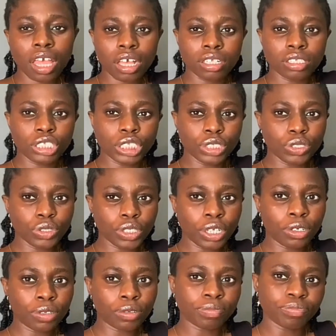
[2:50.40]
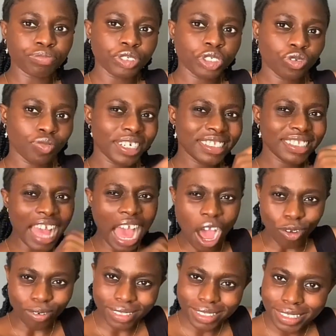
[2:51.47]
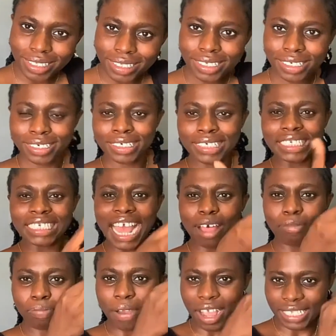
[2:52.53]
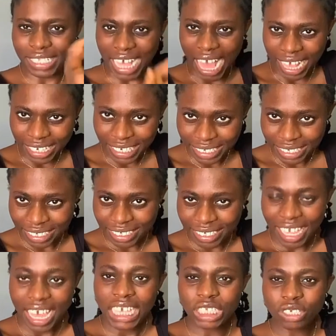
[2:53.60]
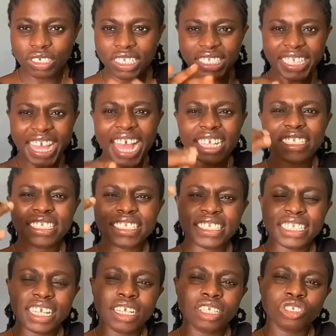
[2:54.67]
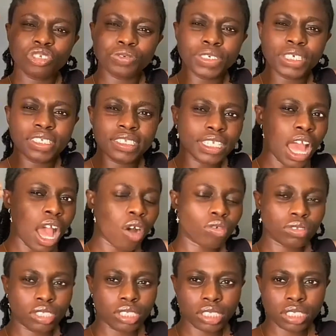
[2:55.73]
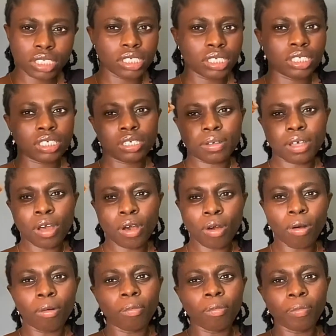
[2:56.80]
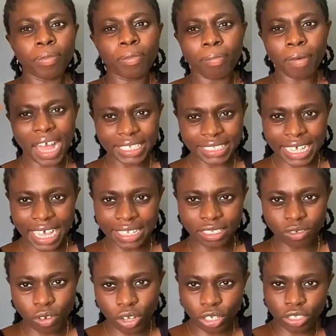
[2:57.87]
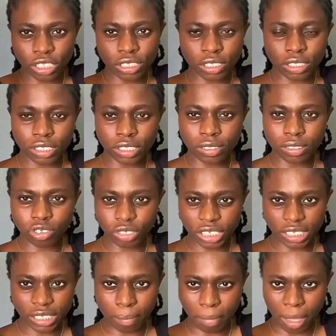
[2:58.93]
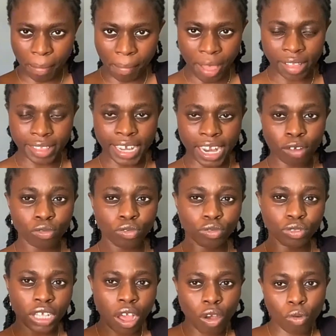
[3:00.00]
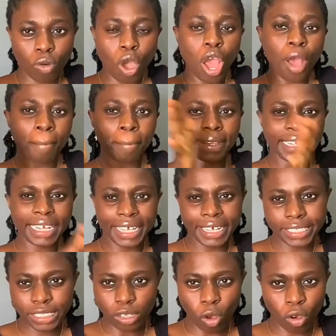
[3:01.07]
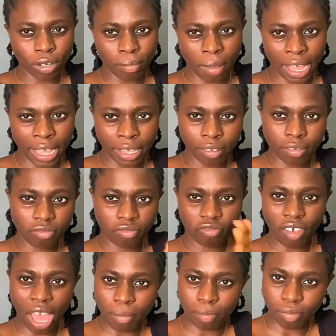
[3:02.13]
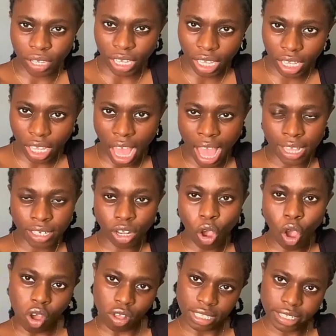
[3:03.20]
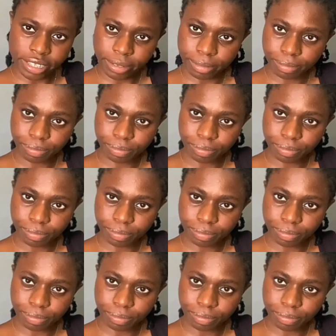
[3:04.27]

to trace out that pattern. So it's that traced out pattern, the one on the tracing paper, that I will now place on my fabric and cut.